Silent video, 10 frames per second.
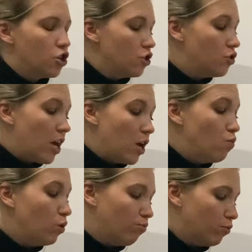they
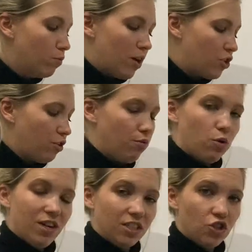will specially
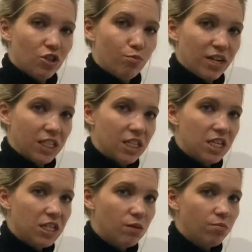request that she brings
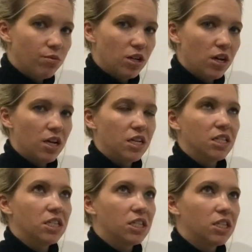these
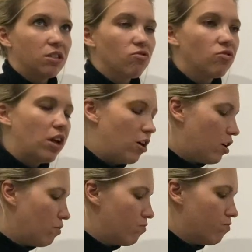because they
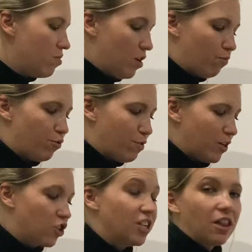are, you know, pretty
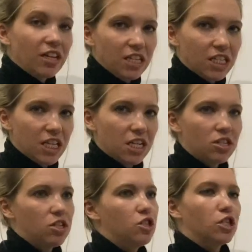much a delicacy
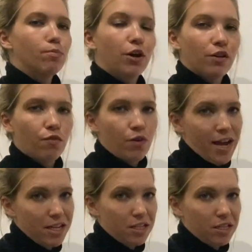to this part of
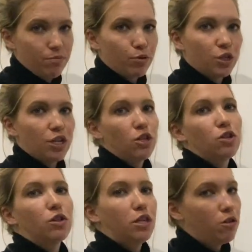France, in
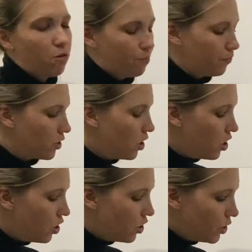particular Lille.
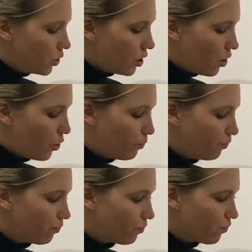
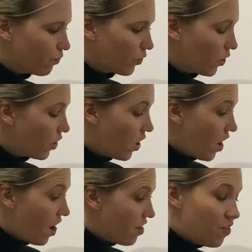So
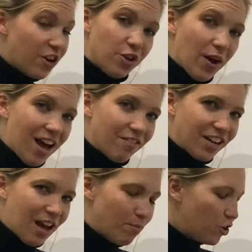there you have
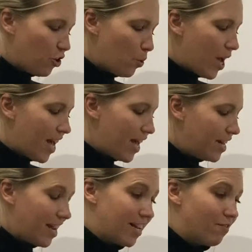it. I'm gonna go ahead
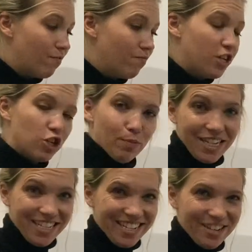and finish my
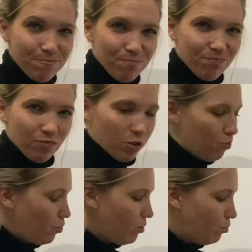tea,
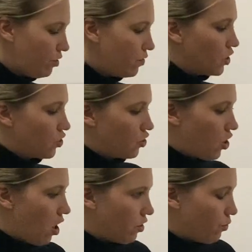probably finish the
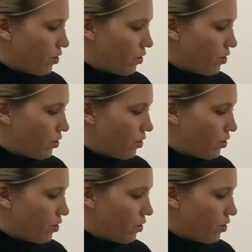chocolate